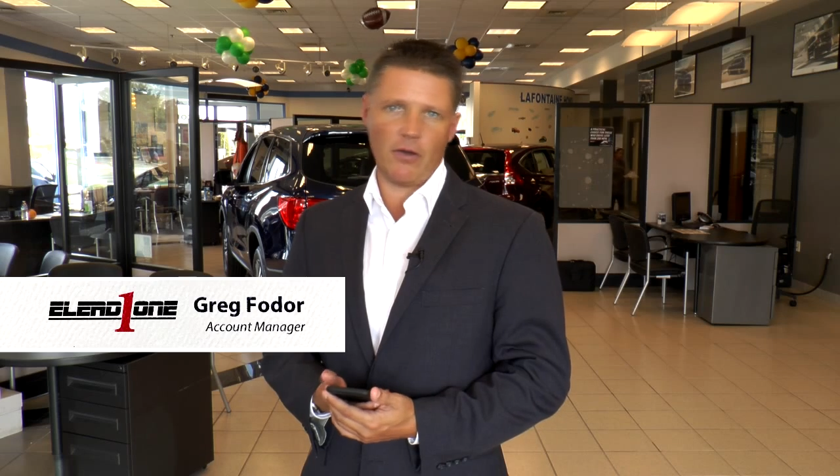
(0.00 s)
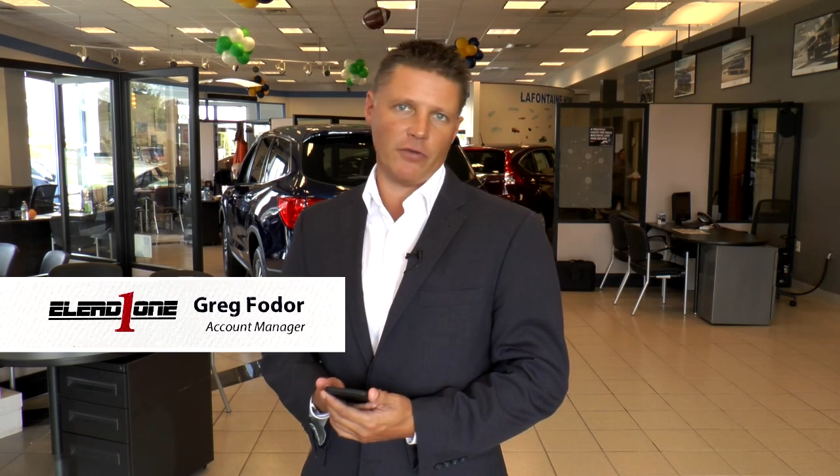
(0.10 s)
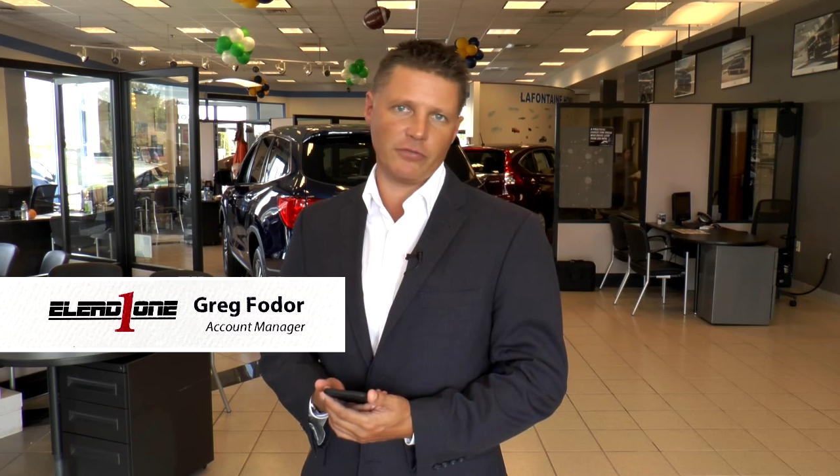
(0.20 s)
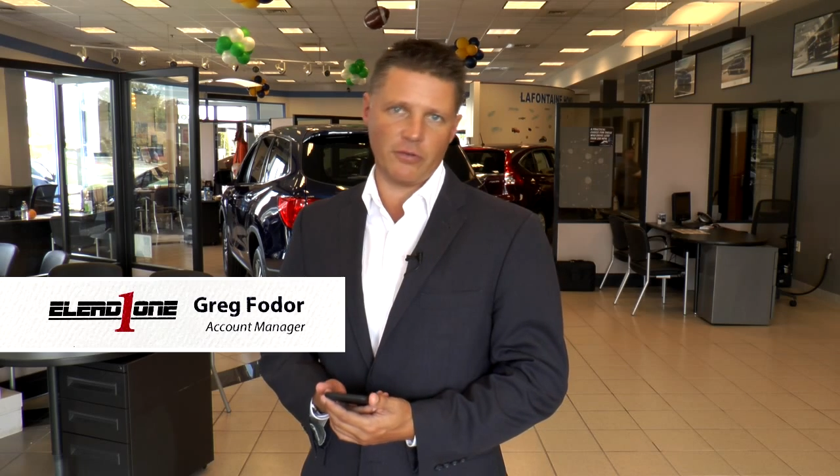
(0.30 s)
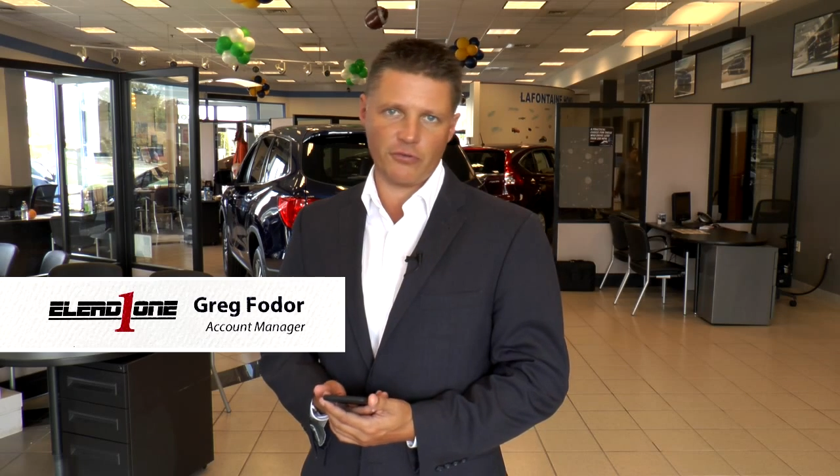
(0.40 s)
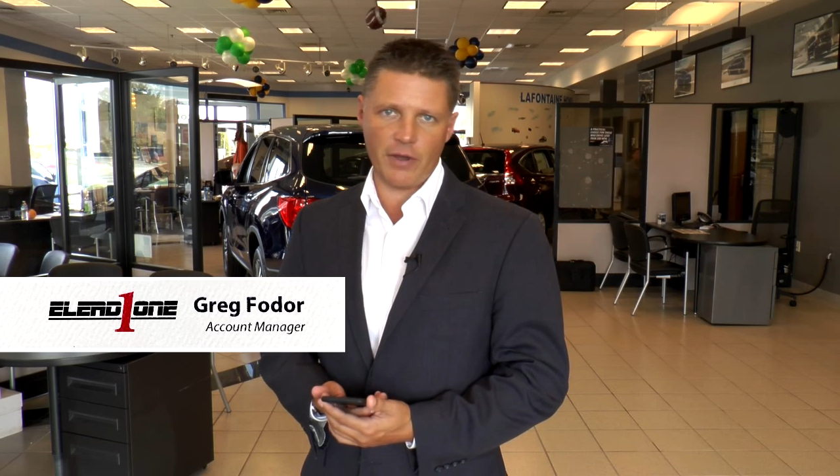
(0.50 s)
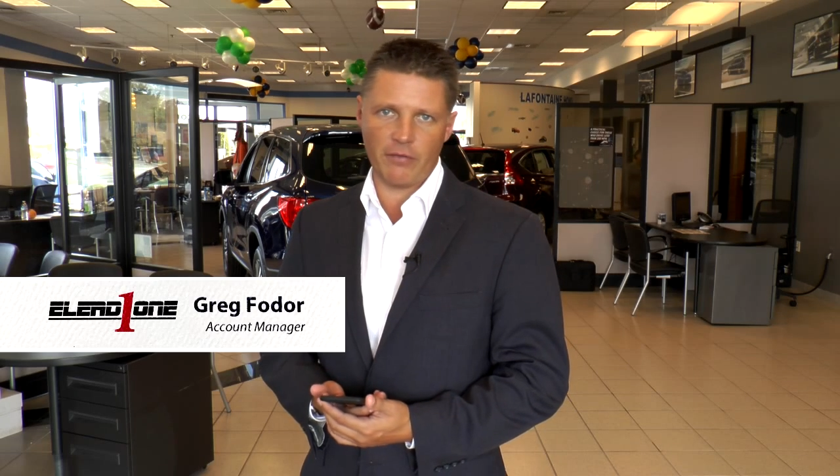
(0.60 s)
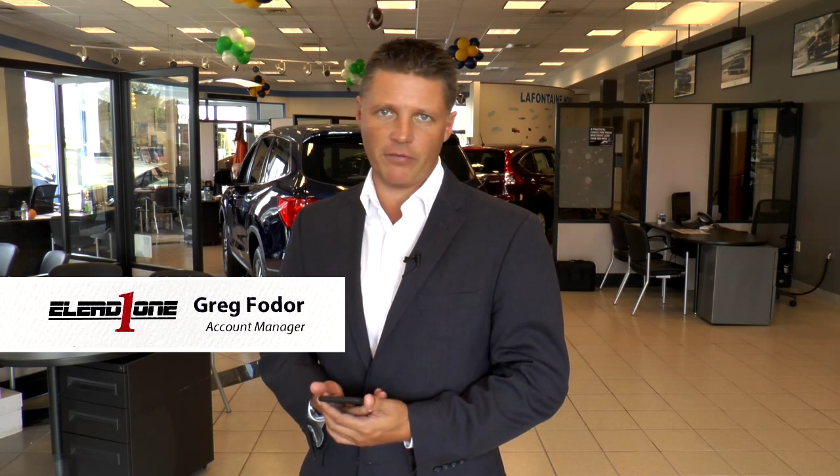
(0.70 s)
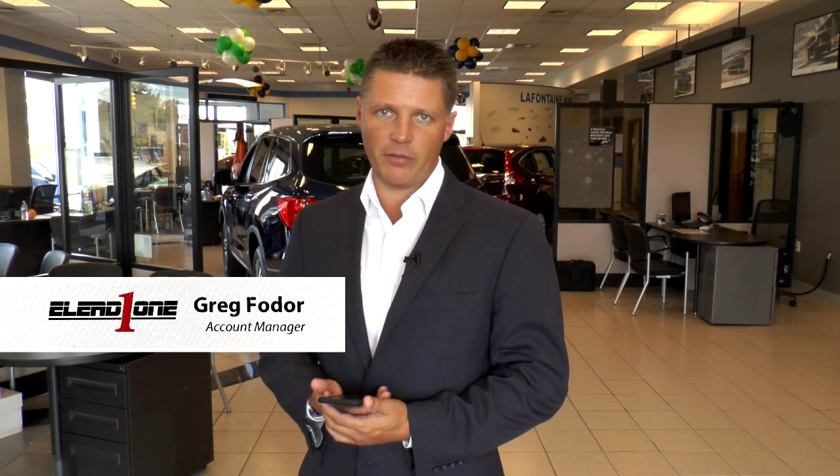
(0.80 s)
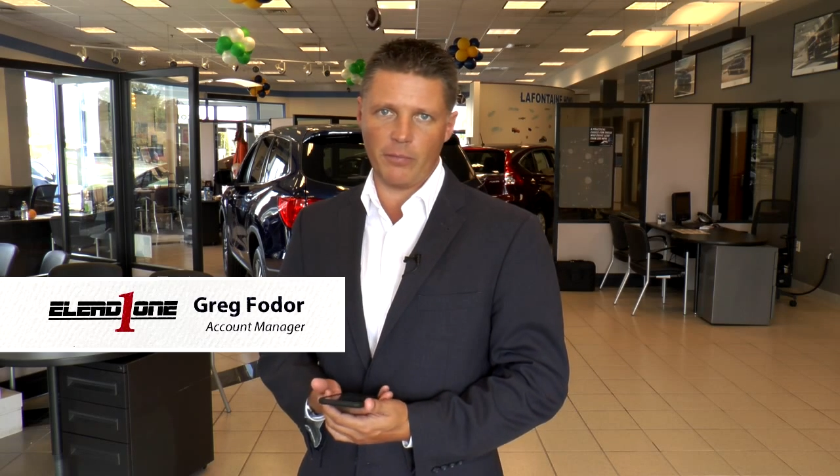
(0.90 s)
also the
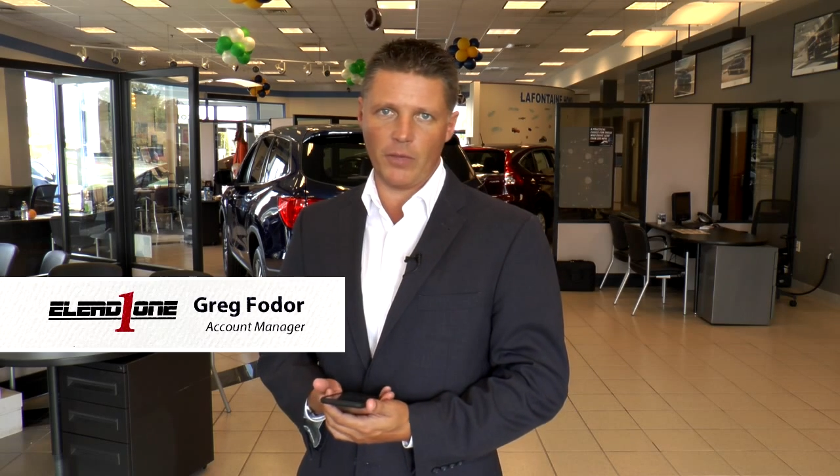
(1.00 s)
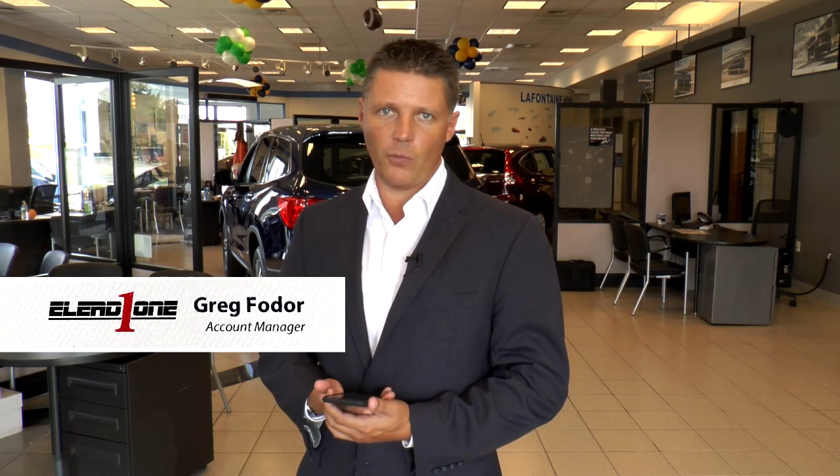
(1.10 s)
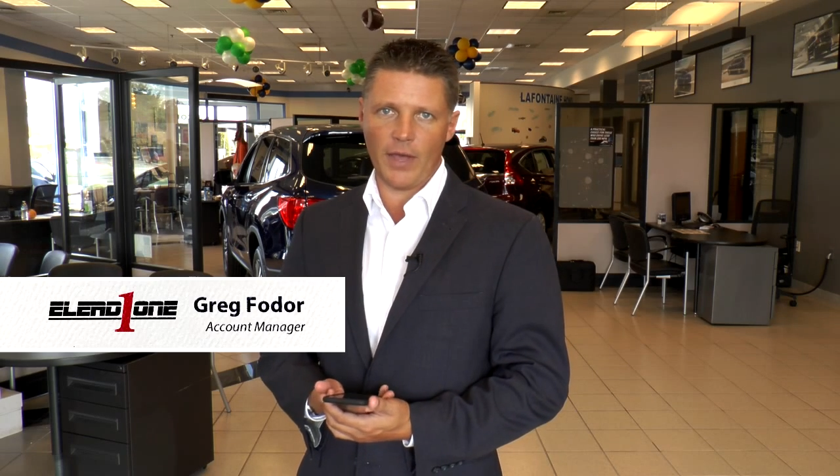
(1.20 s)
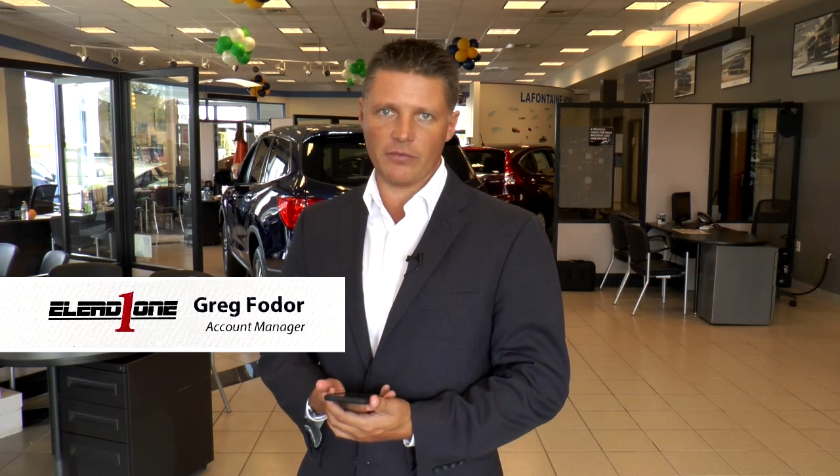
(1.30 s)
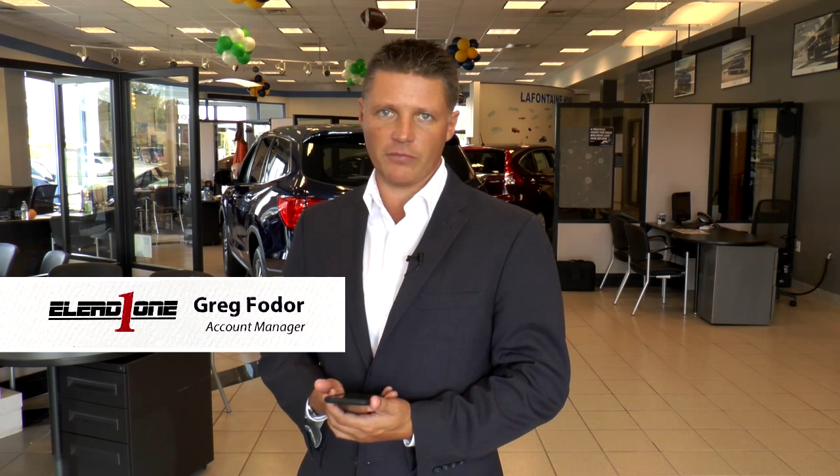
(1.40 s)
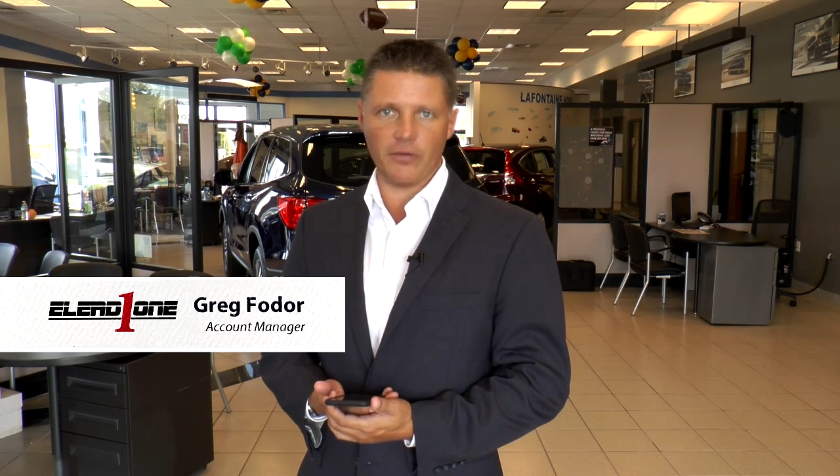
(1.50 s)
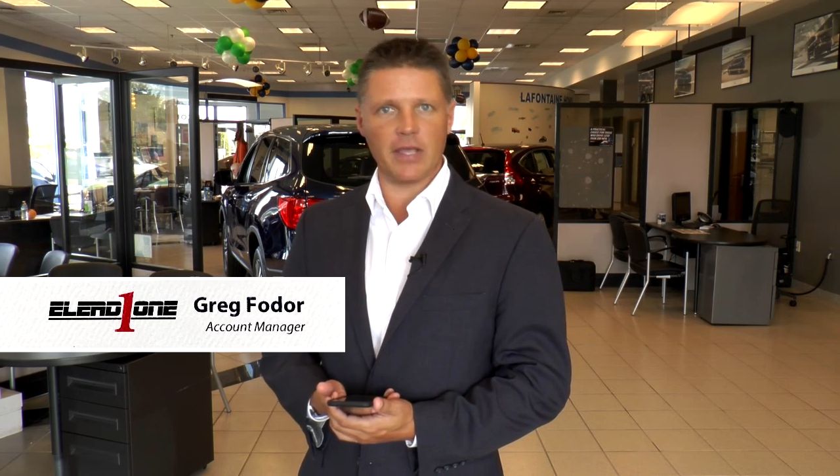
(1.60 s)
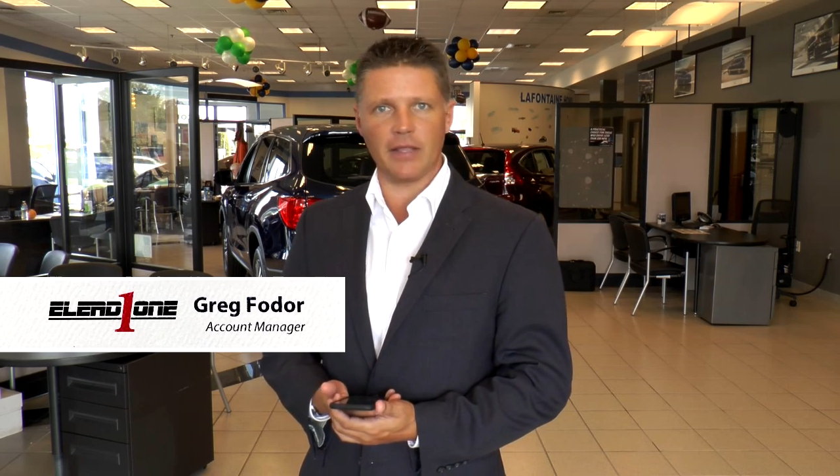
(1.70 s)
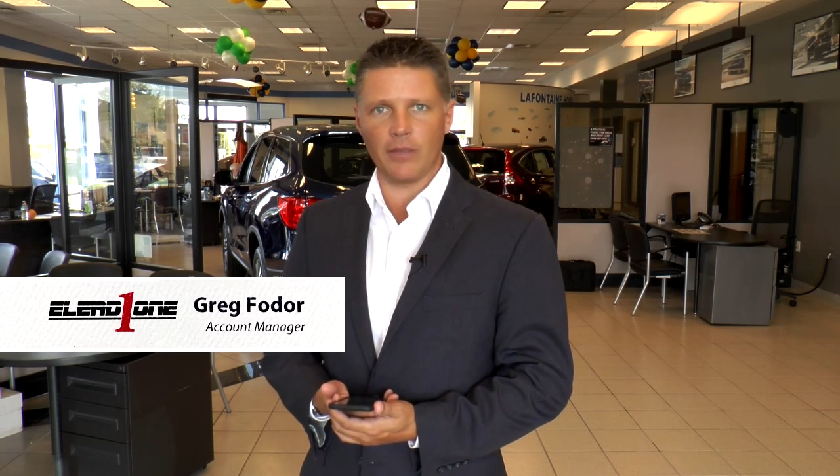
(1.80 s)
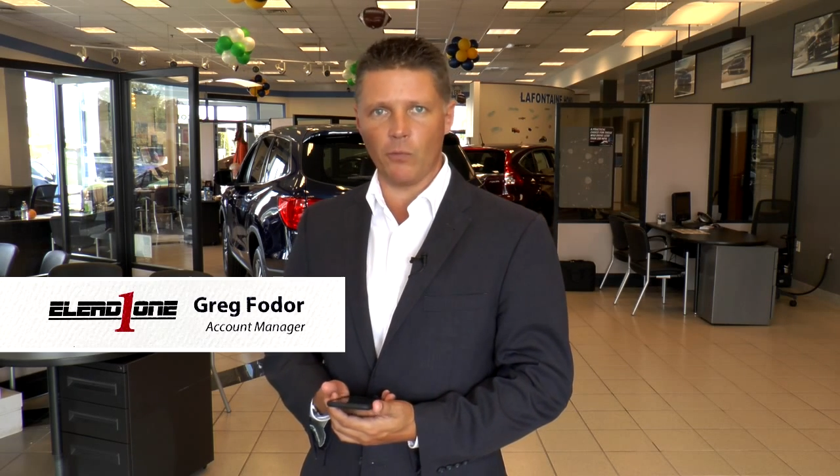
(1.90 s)
trainer for the Midwest for
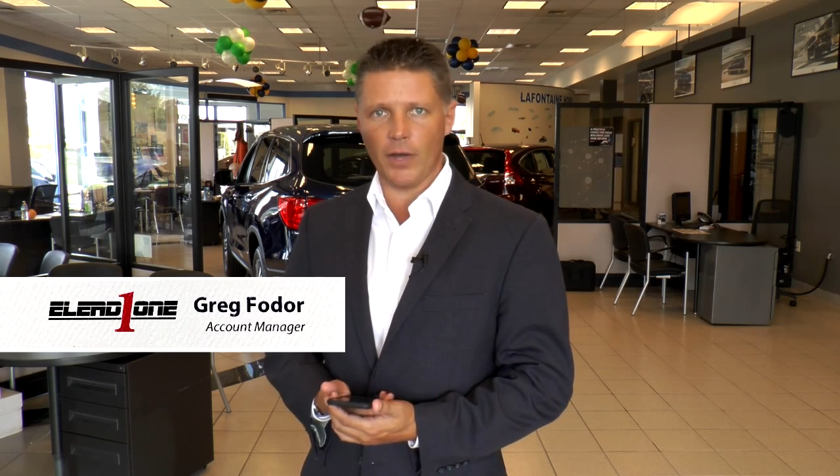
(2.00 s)
eLead